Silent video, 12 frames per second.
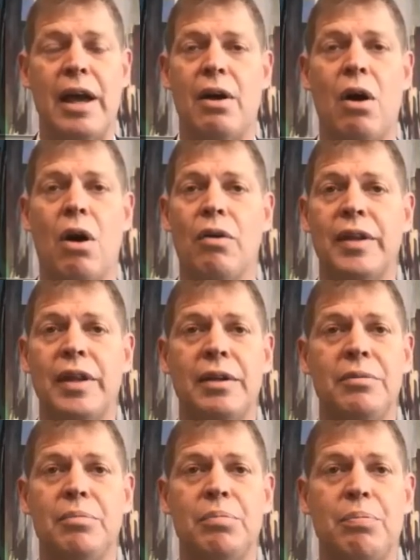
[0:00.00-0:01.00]
all the
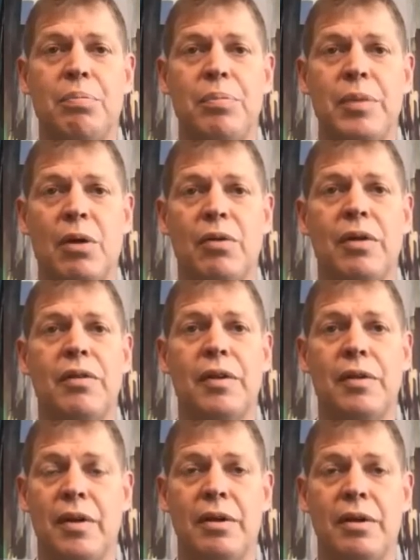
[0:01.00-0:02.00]

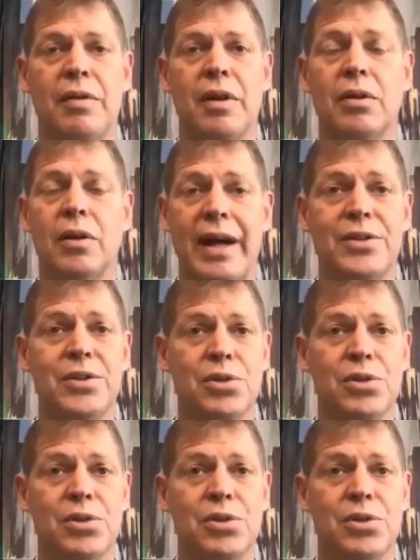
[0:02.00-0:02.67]
clients